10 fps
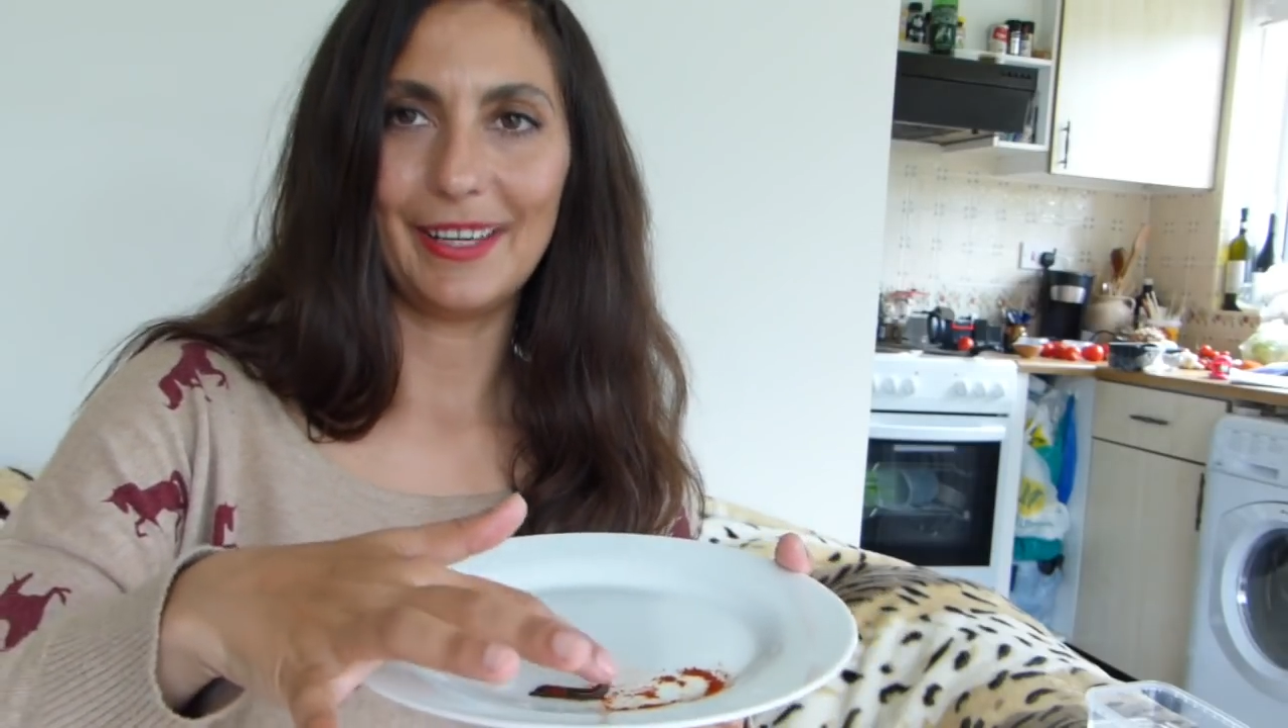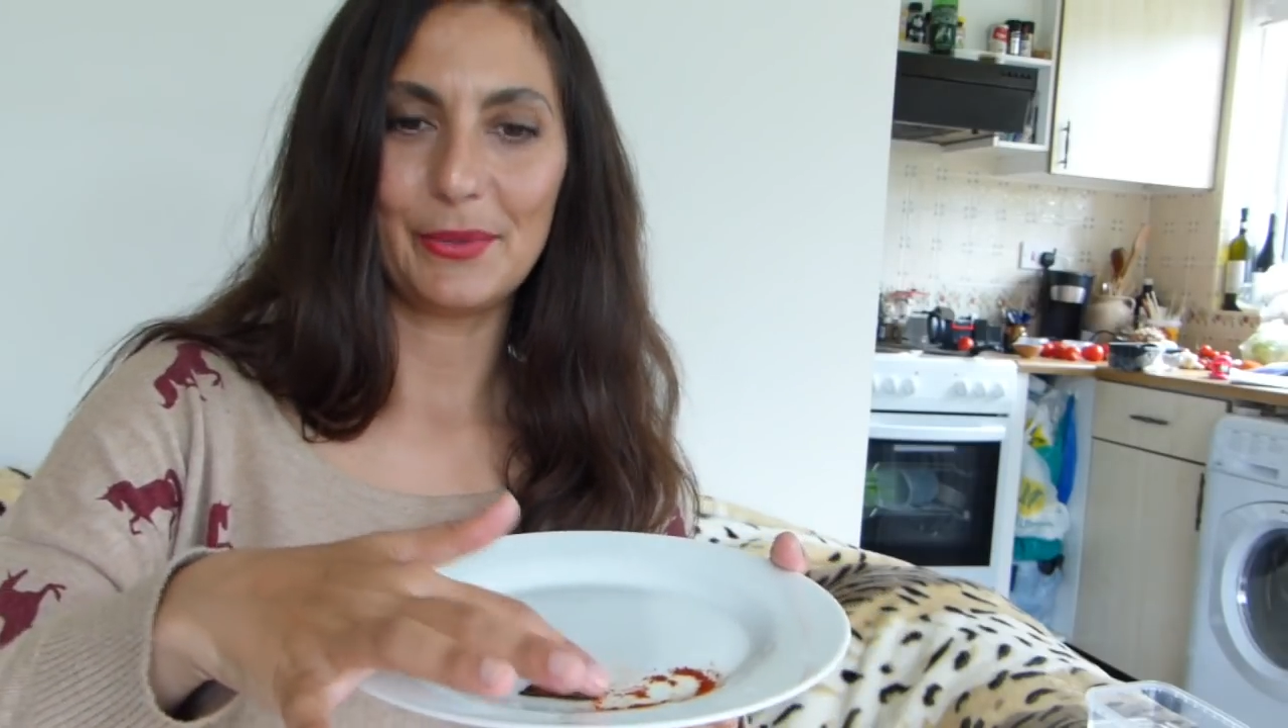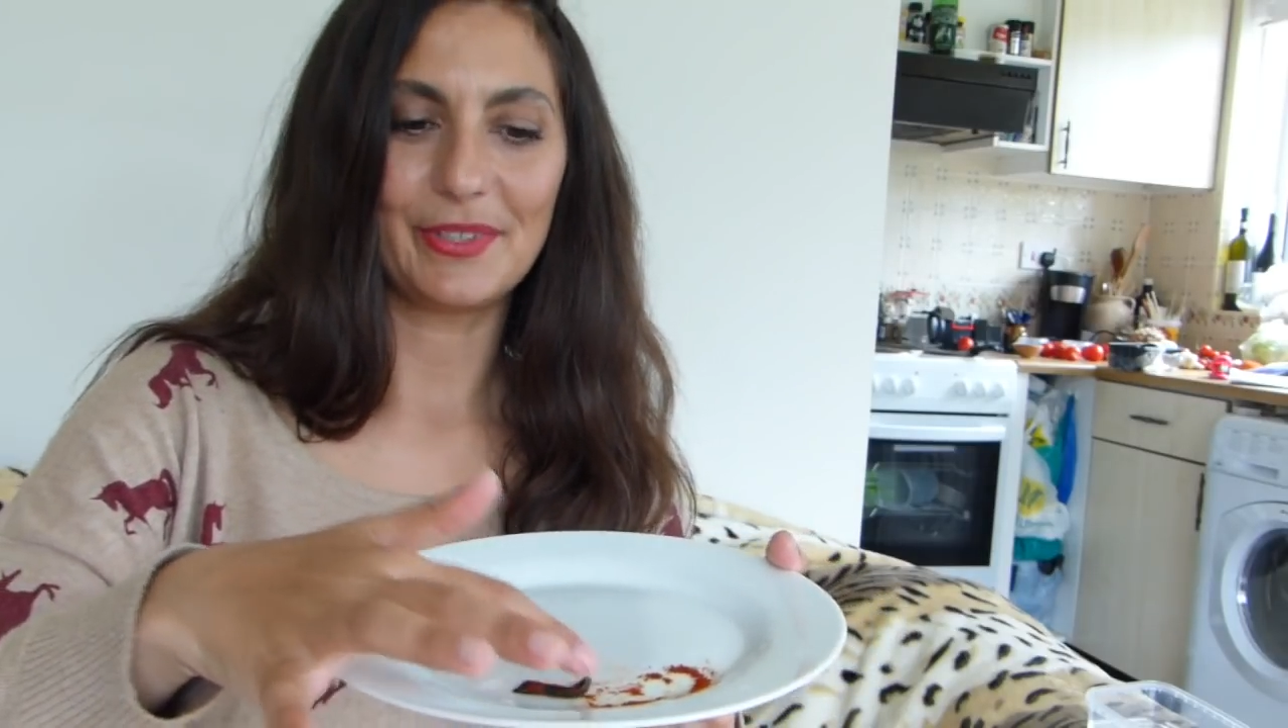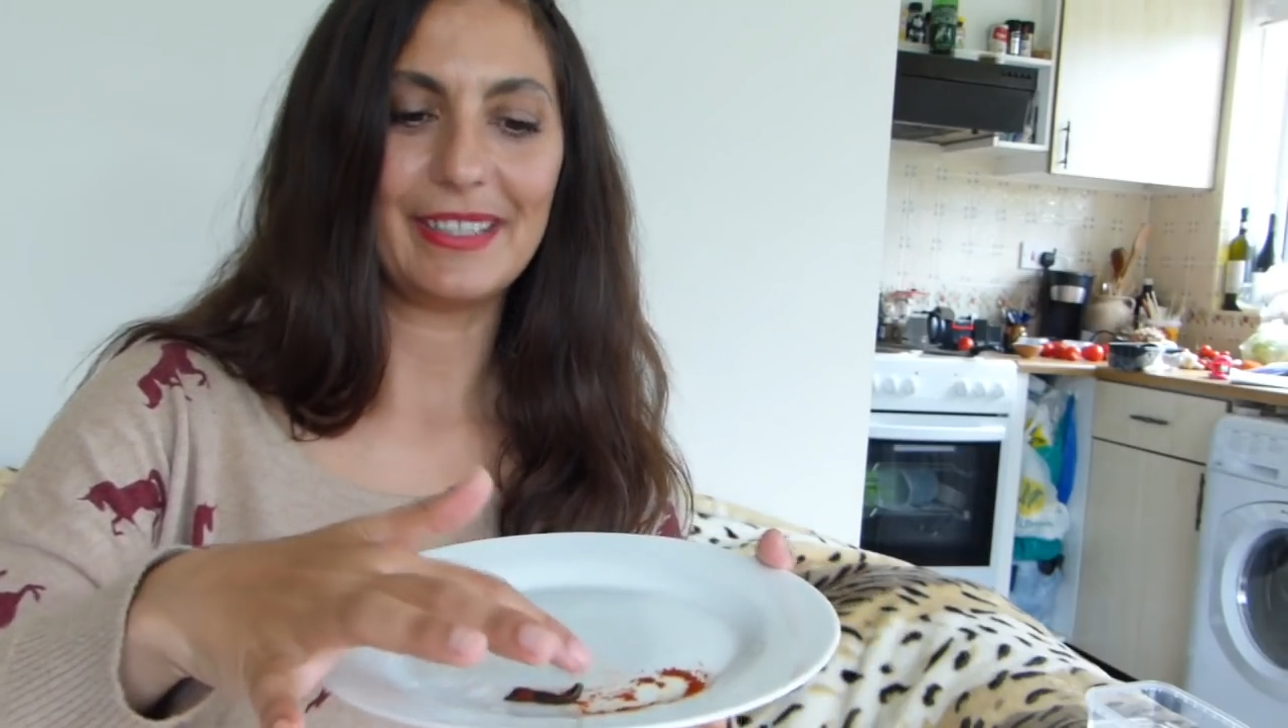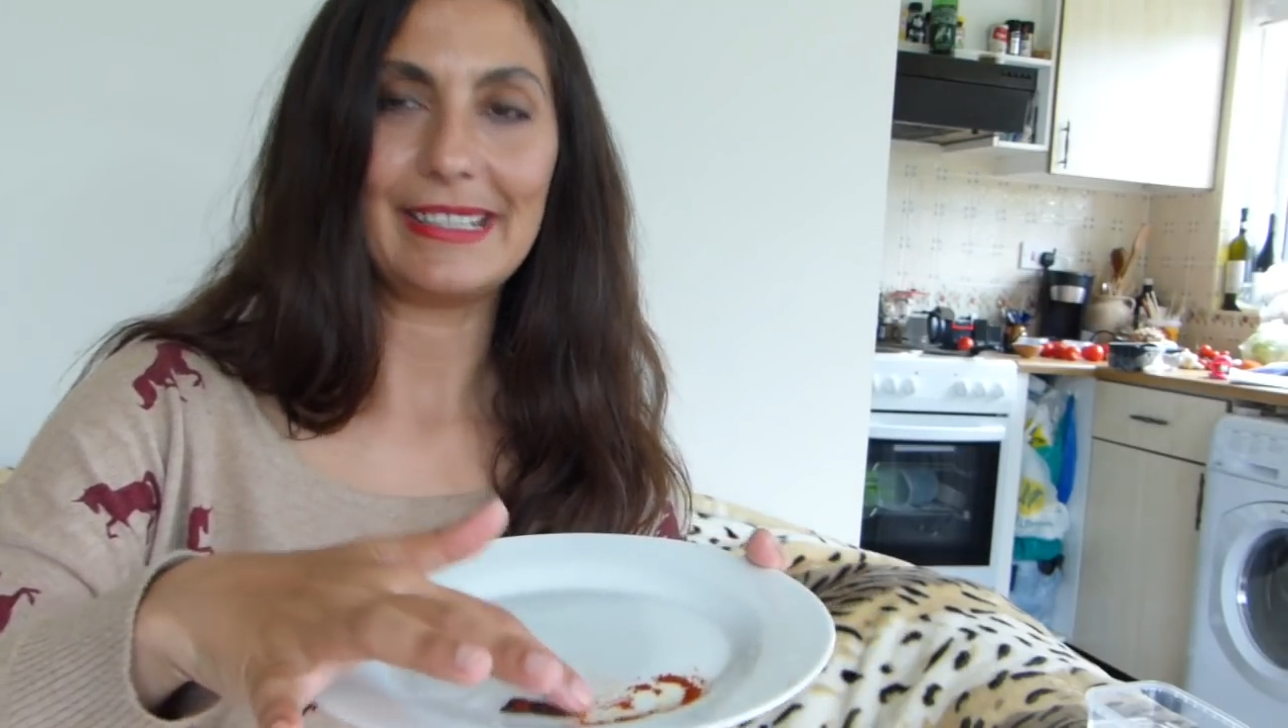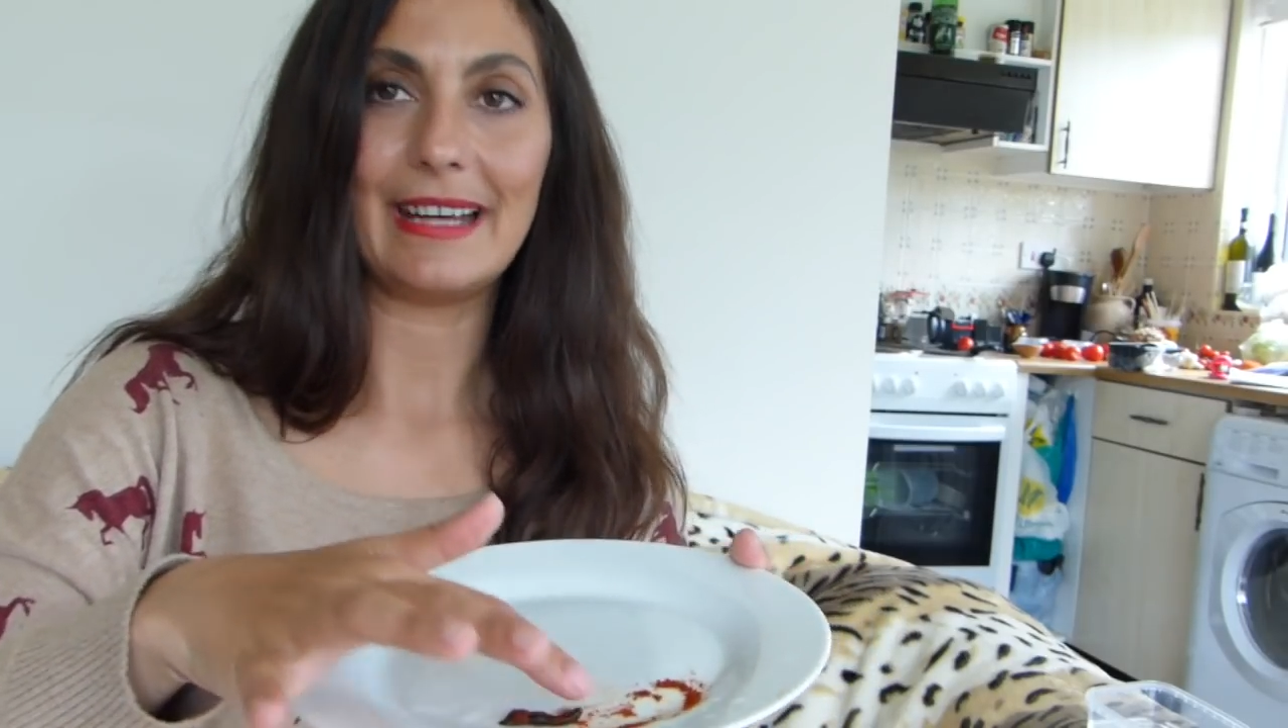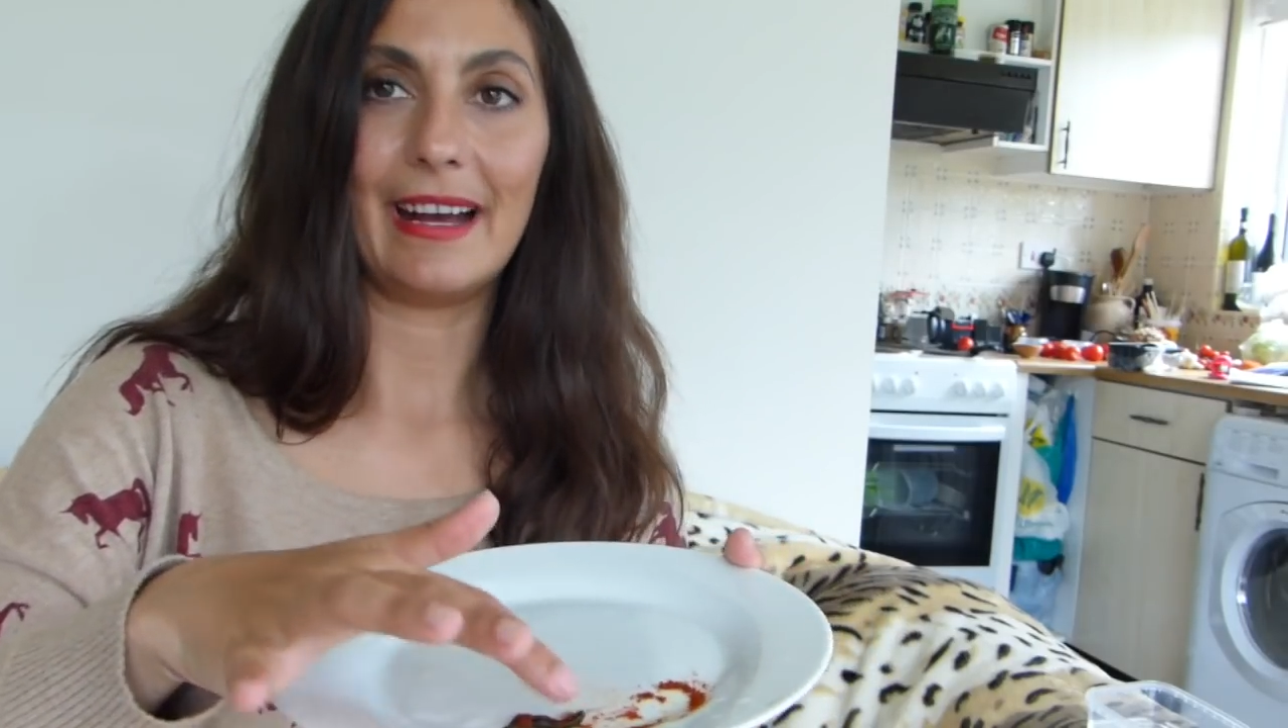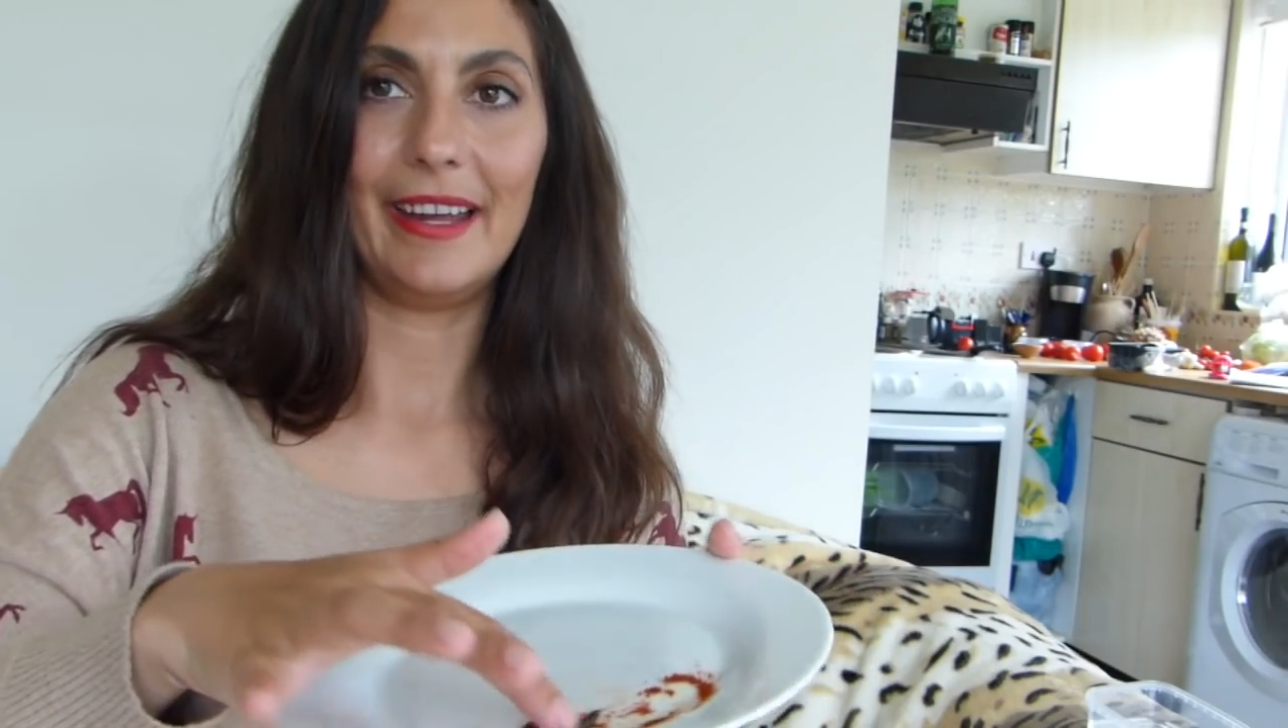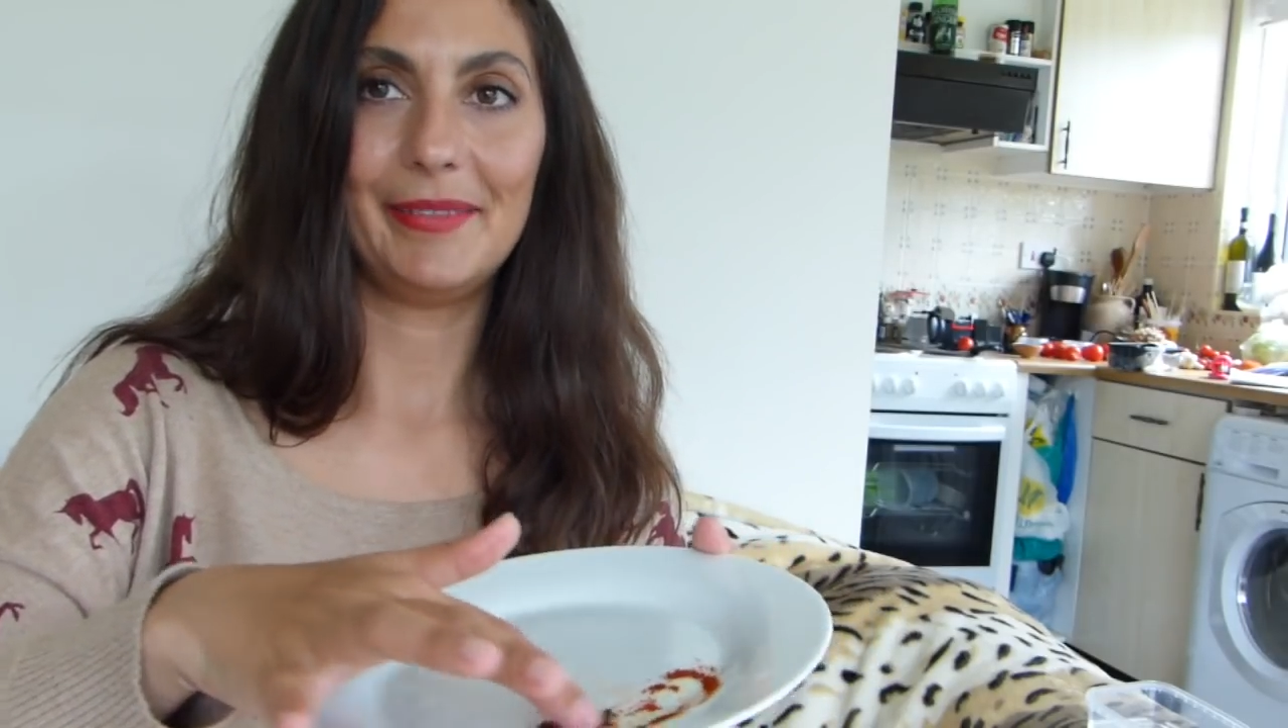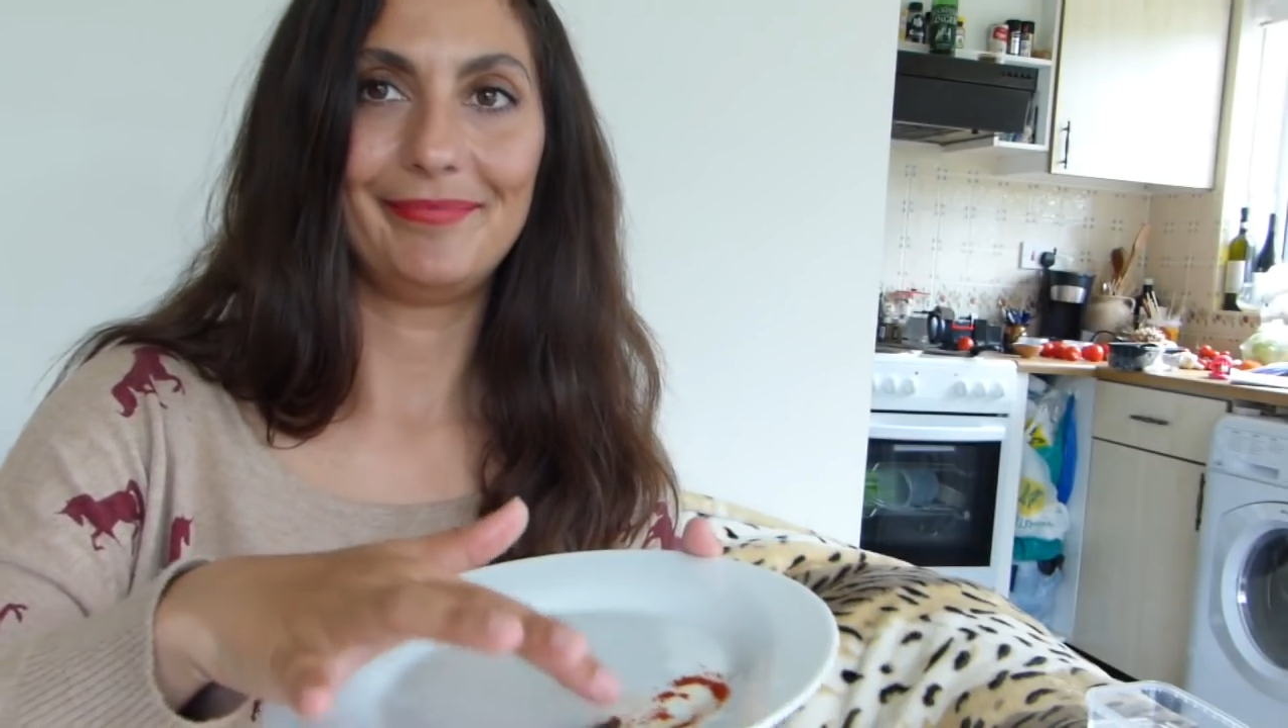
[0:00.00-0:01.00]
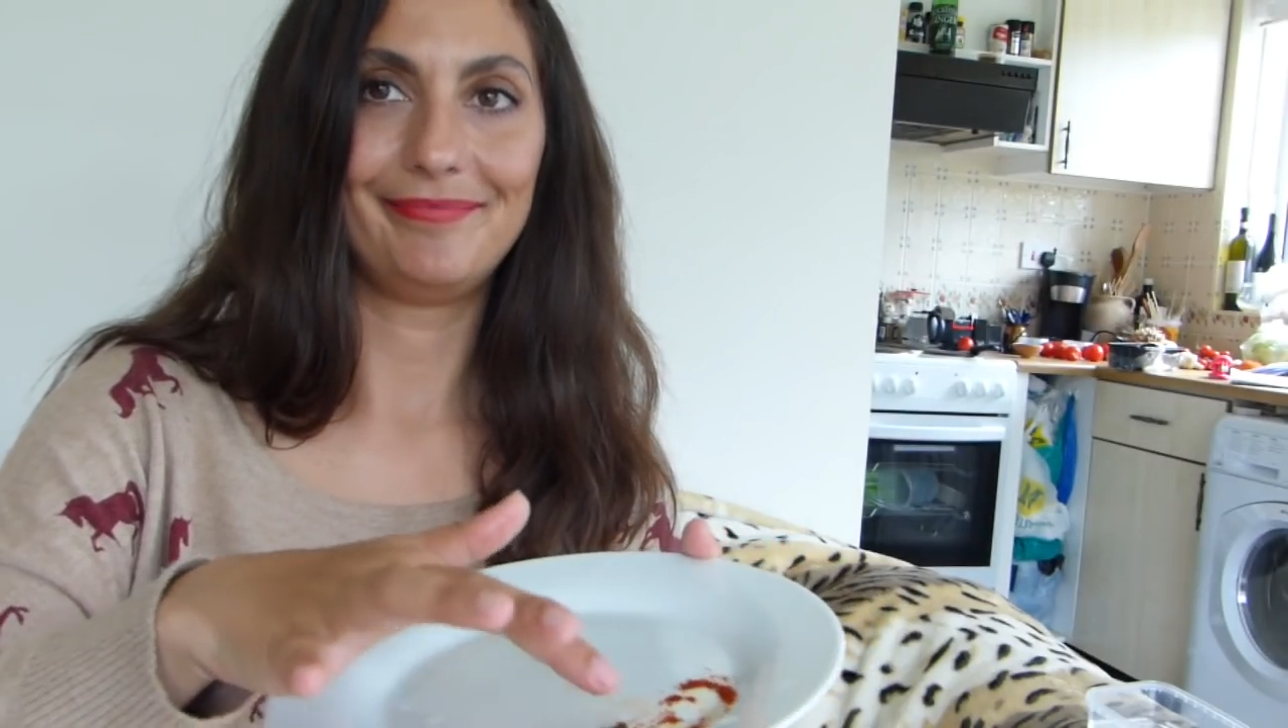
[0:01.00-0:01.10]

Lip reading: he was gonna die.